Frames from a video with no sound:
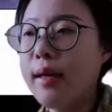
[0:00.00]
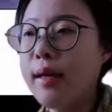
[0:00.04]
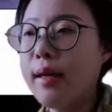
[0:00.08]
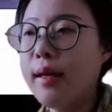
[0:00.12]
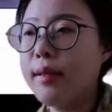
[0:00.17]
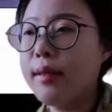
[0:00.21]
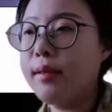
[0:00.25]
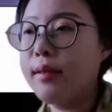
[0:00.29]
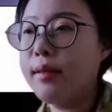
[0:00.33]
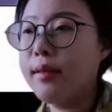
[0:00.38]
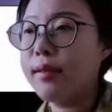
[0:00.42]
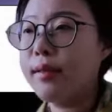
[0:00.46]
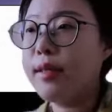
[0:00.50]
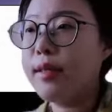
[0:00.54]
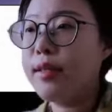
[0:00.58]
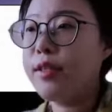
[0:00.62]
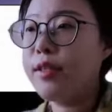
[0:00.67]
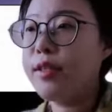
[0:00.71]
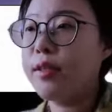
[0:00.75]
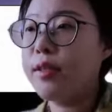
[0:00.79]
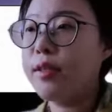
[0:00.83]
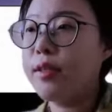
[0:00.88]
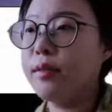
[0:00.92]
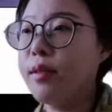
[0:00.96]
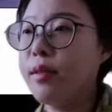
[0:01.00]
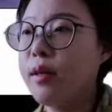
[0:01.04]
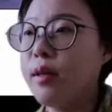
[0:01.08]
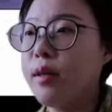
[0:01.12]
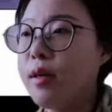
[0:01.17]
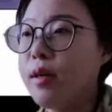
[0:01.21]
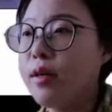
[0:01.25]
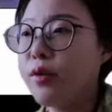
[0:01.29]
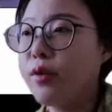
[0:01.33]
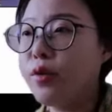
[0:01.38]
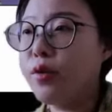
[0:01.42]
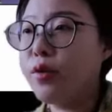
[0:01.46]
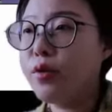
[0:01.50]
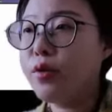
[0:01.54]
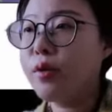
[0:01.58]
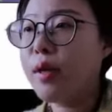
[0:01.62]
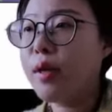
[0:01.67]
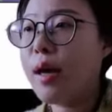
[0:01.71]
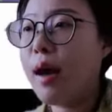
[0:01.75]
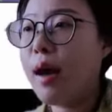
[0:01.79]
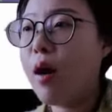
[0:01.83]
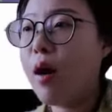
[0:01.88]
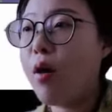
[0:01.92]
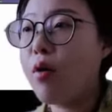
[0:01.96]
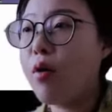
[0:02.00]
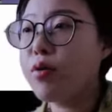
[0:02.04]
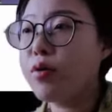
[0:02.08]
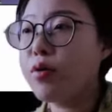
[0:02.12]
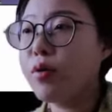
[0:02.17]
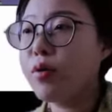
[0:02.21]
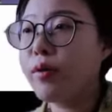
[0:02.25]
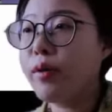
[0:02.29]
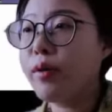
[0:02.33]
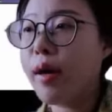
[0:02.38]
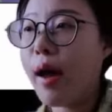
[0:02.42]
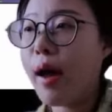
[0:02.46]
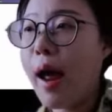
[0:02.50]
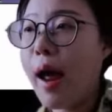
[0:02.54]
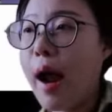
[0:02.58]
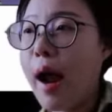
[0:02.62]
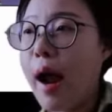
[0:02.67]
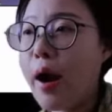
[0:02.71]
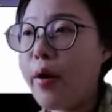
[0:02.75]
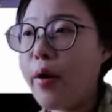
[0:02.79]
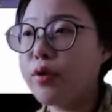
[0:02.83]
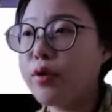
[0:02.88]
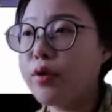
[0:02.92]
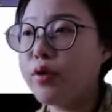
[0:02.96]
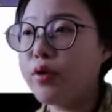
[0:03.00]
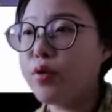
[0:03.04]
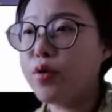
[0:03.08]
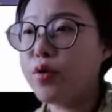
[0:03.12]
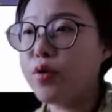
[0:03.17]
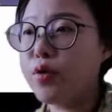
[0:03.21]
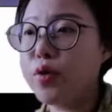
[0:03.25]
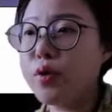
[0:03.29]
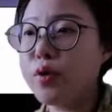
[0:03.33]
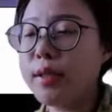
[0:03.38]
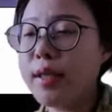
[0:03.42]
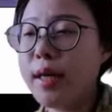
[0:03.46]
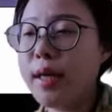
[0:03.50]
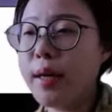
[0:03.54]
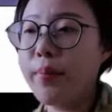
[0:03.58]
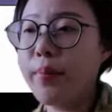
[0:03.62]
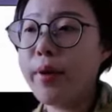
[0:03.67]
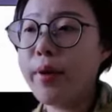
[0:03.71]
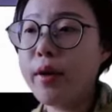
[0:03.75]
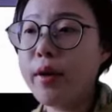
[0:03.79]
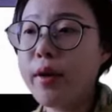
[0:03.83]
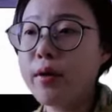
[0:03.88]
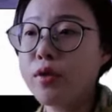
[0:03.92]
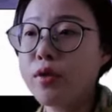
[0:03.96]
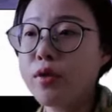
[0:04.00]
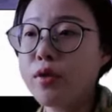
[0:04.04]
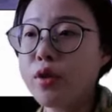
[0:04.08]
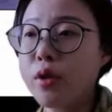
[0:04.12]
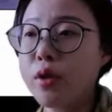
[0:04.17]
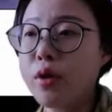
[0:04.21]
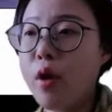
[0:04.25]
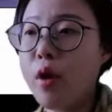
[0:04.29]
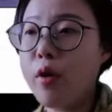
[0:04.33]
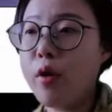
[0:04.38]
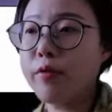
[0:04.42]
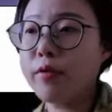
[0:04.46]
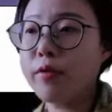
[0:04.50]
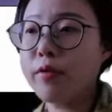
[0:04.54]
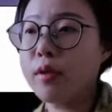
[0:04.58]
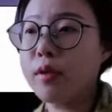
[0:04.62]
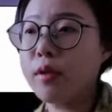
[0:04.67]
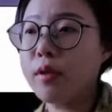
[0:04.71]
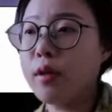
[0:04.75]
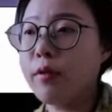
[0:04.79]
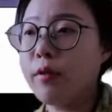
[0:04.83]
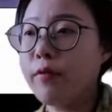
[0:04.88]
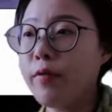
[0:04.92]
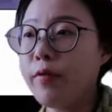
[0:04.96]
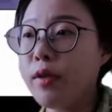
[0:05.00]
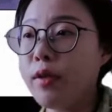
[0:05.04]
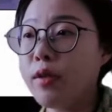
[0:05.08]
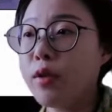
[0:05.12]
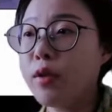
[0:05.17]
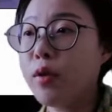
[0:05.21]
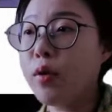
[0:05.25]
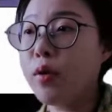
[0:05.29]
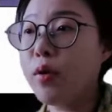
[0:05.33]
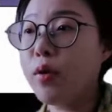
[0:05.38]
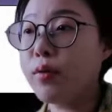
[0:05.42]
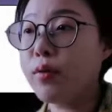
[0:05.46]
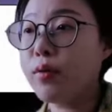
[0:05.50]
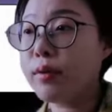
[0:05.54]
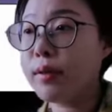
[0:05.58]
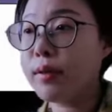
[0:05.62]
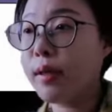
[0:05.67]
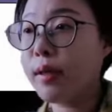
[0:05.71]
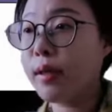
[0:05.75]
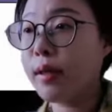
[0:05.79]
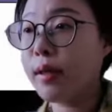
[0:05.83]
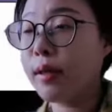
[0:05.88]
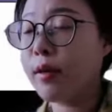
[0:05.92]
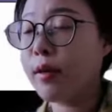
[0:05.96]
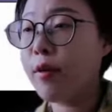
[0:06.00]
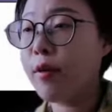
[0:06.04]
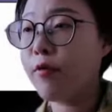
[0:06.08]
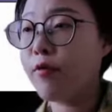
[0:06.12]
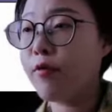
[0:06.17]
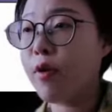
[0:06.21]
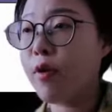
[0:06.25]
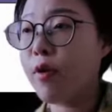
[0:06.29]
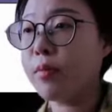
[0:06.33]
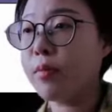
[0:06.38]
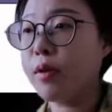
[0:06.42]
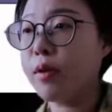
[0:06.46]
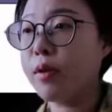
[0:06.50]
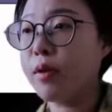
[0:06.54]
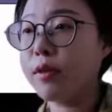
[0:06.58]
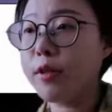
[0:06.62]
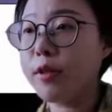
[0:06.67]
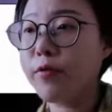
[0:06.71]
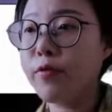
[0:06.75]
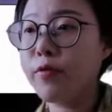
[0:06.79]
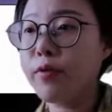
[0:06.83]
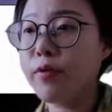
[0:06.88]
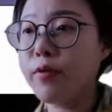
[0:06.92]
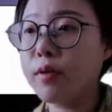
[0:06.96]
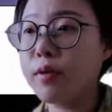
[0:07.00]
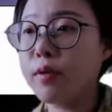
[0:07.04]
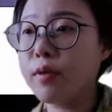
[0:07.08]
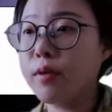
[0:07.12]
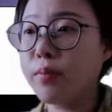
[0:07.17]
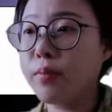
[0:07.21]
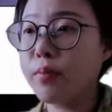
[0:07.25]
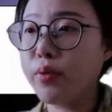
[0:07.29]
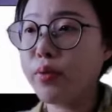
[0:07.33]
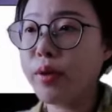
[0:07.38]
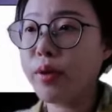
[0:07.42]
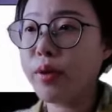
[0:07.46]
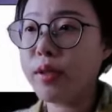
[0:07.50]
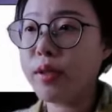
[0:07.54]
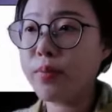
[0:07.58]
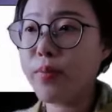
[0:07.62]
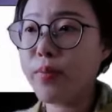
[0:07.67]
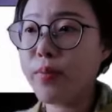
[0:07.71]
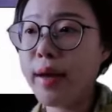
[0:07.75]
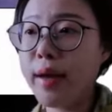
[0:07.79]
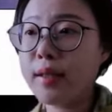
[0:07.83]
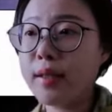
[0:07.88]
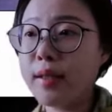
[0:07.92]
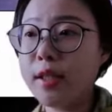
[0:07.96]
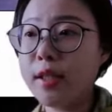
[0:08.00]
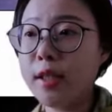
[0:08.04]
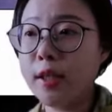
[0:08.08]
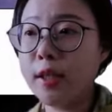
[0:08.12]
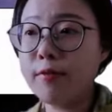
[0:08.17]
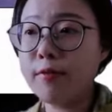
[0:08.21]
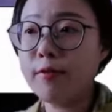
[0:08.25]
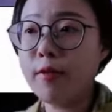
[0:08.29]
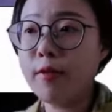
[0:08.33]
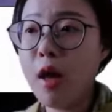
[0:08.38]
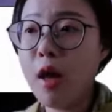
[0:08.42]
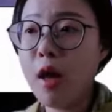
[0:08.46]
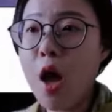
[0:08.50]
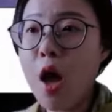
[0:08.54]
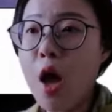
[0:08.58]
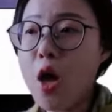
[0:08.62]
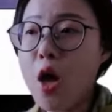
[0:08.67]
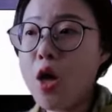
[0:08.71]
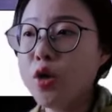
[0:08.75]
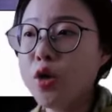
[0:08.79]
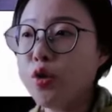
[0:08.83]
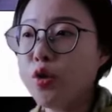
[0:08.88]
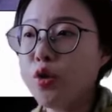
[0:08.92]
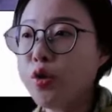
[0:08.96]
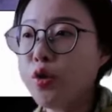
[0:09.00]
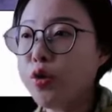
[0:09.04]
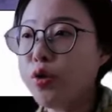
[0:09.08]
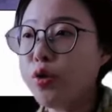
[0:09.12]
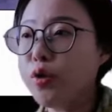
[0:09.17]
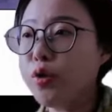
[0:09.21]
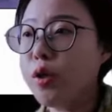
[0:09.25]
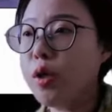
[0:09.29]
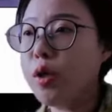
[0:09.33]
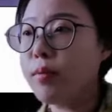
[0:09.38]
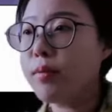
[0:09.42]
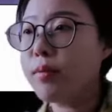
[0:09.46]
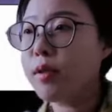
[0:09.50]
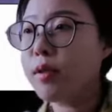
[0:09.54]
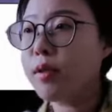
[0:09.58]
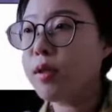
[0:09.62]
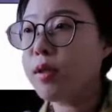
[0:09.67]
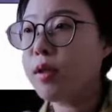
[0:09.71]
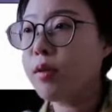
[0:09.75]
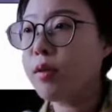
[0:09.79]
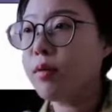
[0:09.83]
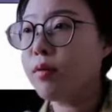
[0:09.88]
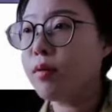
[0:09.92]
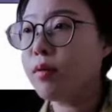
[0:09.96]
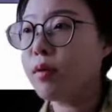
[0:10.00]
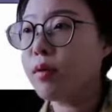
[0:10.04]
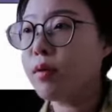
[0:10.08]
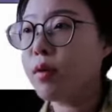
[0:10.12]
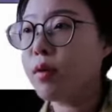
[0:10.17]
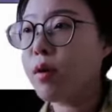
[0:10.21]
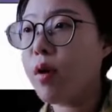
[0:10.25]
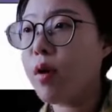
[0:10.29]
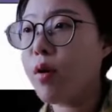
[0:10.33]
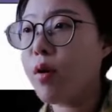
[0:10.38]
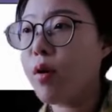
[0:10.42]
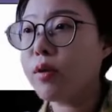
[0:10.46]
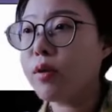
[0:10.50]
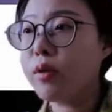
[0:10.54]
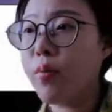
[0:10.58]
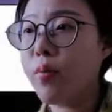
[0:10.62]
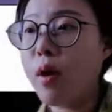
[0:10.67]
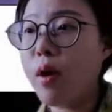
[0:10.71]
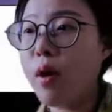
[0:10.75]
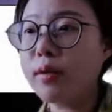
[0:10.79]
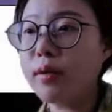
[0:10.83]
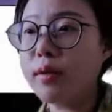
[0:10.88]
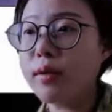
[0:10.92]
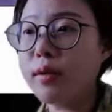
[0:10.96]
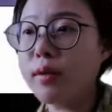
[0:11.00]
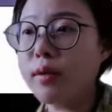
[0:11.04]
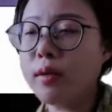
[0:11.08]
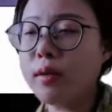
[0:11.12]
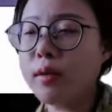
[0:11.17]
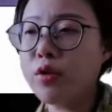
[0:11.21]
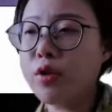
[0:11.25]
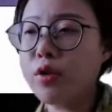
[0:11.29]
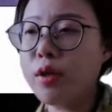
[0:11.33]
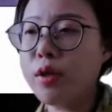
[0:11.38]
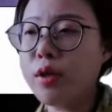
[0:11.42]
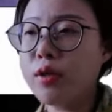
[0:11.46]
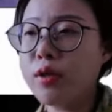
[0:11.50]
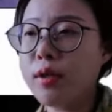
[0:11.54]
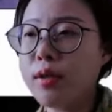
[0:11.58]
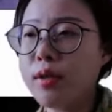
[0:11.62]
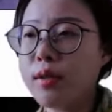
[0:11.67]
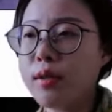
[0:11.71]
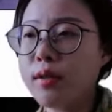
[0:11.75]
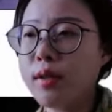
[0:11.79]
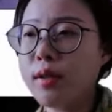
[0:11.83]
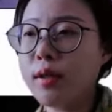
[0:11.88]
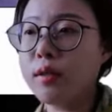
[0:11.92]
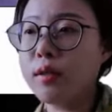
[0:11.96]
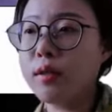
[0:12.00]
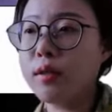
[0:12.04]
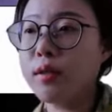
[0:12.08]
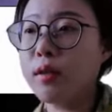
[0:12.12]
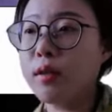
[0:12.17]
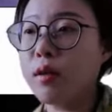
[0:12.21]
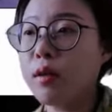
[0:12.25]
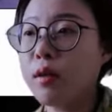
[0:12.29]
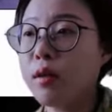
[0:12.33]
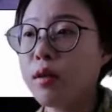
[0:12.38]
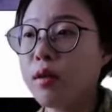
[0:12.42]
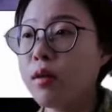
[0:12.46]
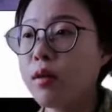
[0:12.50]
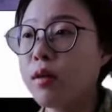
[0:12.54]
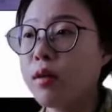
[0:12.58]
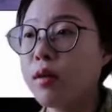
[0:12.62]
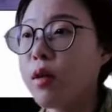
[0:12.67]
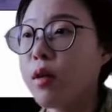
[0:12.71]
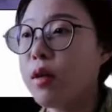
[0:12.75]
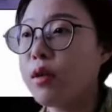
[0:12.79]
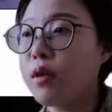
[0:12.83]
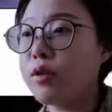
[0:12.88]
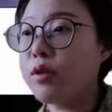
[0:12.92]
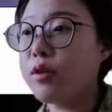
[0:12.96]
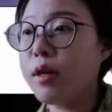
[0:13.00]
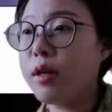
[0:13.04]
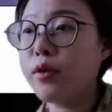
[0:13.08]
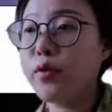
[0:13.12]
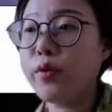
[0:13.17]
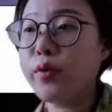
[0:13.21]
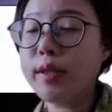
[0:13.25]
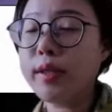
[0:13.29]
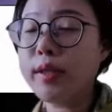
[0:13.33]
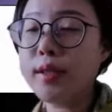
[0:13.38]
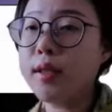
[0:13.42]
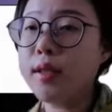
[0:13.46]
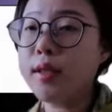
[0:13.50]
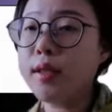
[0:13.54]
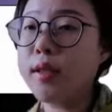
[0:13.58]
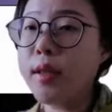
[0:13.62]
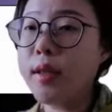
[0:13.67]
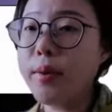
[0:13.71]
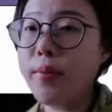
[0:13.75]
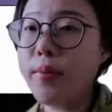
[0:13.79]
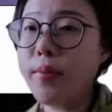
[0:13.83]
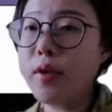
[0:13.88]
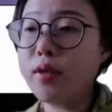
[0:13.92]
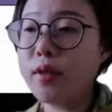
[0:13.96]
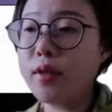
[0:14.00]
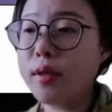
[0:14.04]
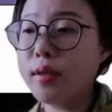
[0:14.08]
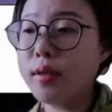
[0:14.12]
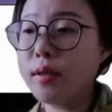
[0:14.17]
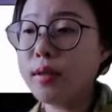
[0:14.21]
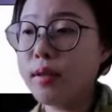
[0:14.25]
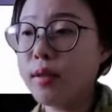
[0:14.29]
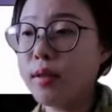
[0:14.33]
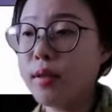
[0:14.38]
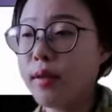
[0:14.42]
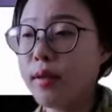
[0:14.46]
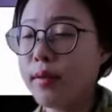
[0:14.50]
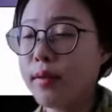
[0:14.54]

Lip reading: In addition, children are also encouraged to take pictures of the physical scene from a different perspective to observe corresponding changes in the generated images.